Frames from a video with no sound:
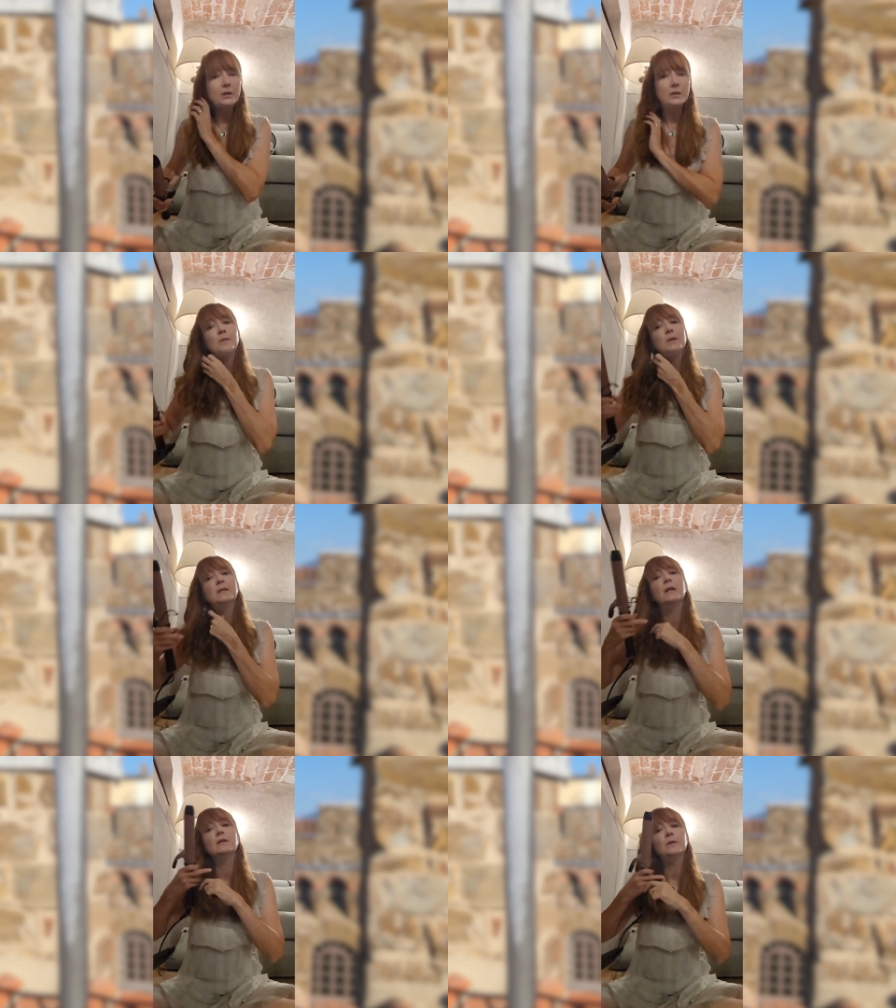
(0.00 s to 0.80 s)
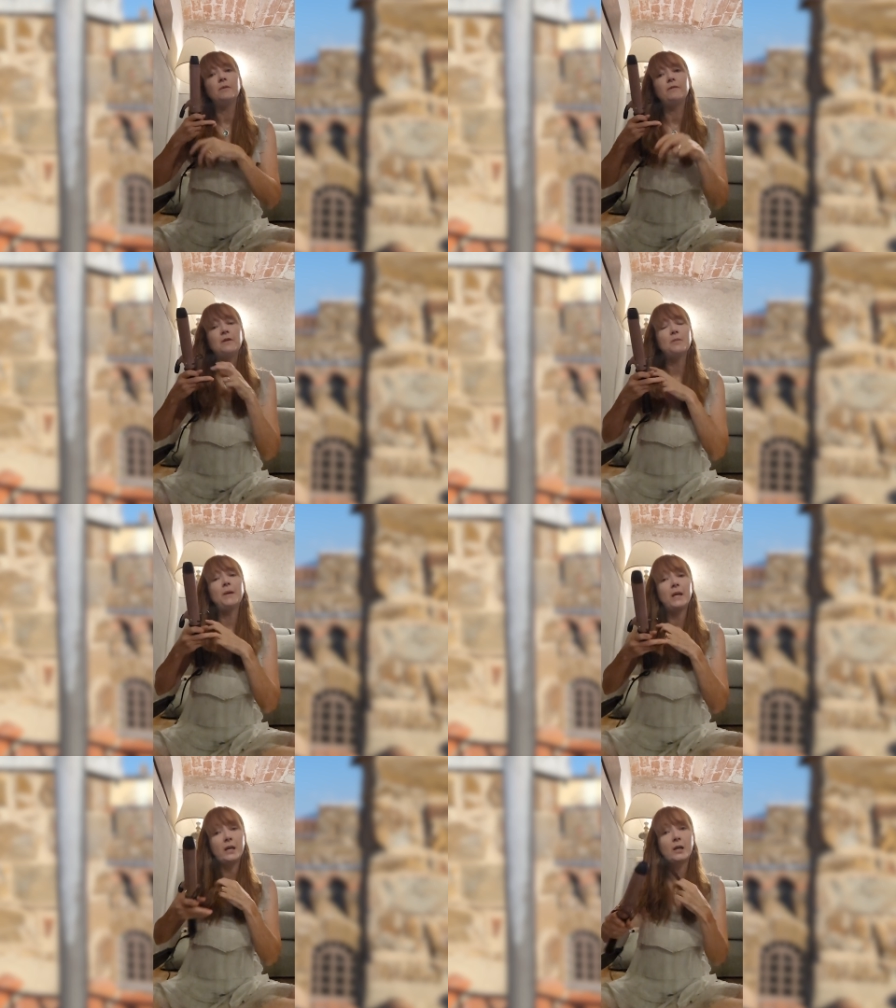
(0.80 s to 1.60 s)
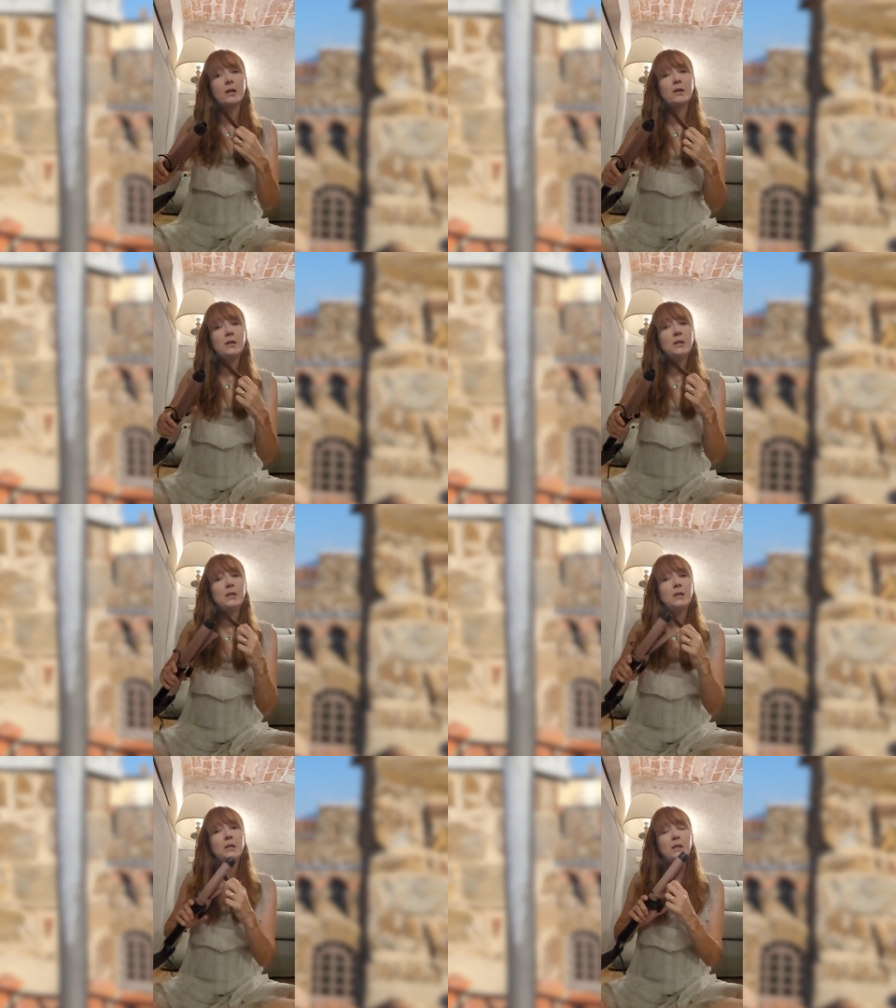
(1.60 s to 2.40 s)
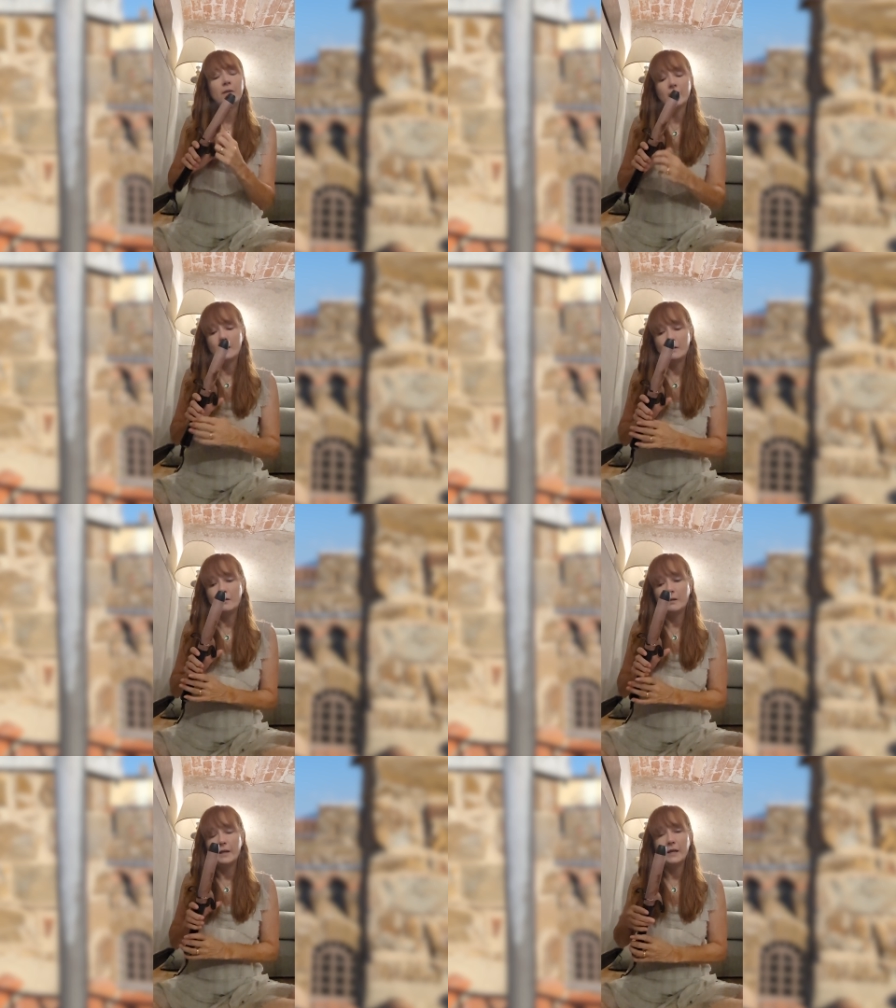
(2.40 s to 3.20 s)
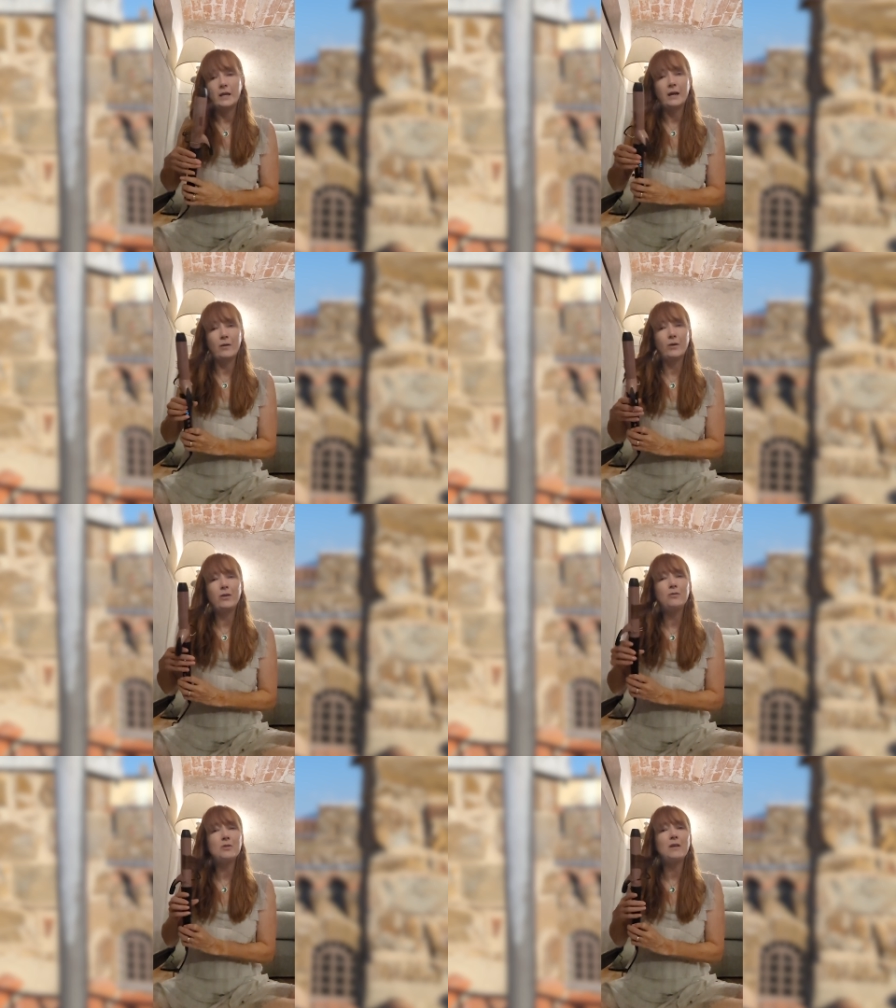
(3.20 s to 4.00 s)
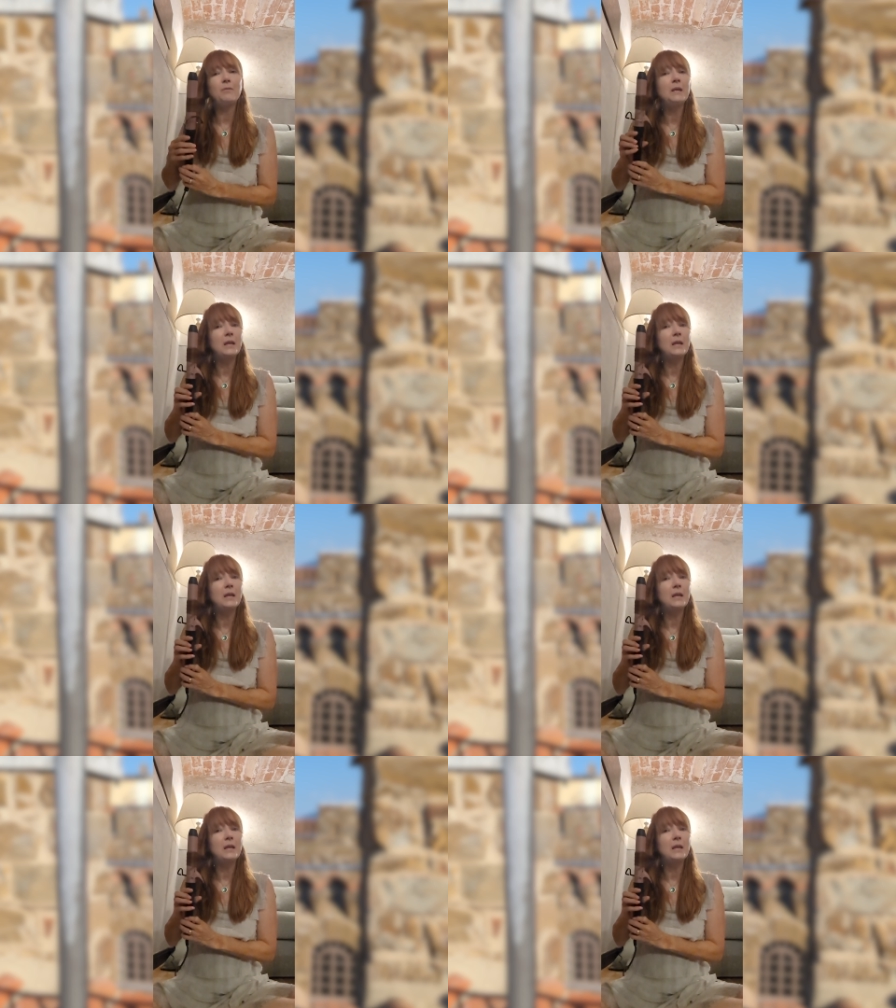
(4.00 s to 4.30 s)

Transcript: So I'm excited. So I'm gonna finish my hair and then I'll head out. Usually I've been